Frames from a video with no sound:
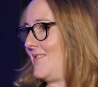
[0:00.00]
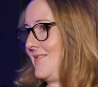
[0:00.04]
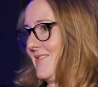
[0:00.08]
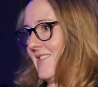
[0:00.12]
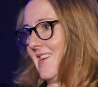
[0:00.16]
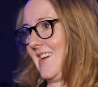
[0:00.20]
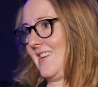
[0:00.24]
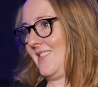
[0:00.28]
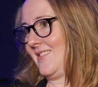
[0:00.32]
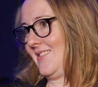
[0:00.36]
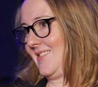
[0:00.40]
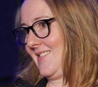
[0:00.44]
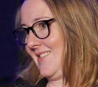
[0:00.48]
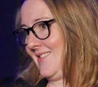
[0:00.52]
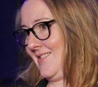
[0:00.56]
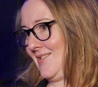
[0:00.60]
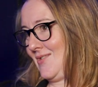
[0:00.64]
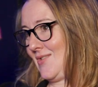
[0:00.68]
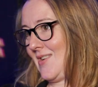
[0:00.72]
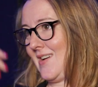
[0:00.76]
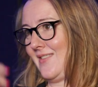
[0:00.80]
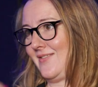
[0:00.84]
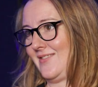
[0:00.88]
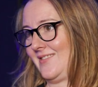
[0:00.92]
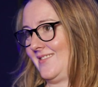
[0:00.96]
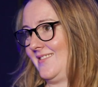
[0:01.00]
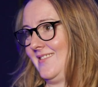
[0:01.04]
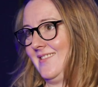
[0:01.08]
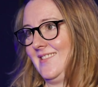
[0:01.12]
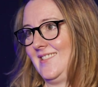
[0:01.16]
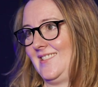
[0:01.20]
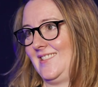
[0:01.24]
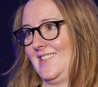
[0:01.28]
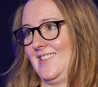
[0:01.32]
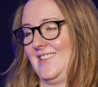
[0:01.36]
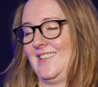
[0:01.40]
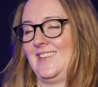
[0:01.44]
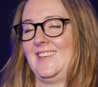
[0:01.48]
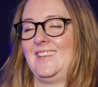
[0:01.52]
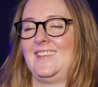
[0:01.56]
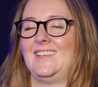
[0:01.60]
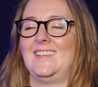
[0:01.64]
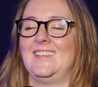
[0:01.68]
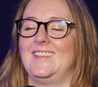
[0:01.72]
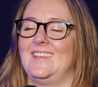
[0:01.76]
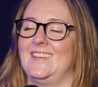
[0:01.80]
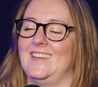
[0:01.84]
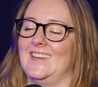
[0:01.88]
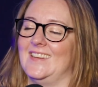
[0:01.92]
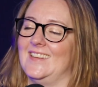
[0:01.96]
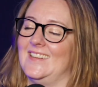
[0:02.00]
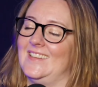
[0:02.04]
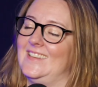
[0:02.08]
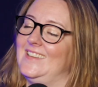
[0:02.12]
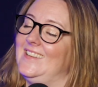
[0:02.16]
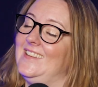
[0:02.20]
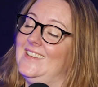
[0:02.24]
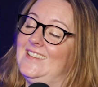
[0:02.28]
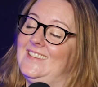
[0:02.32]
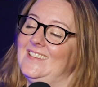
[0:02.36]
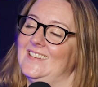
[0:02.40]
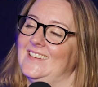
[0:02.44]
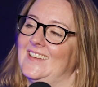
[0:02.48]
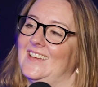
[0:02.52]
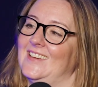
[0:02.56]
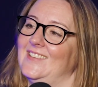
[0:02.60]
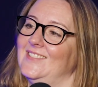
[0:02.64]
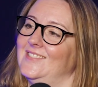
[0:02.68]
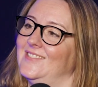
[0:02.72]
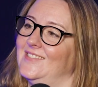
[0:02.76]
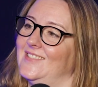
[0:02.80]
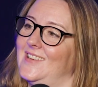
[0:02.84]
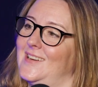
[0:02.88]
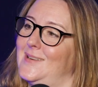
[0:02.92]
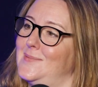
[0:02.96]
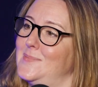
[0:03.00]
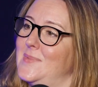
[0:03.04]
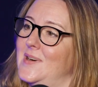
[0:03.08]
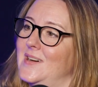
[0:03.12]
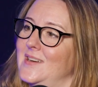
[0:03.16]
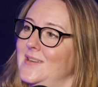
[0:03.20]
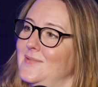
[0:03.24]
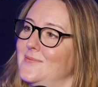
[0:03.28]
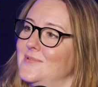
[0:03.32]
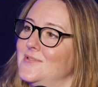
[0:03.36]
hotels and travel and, Armani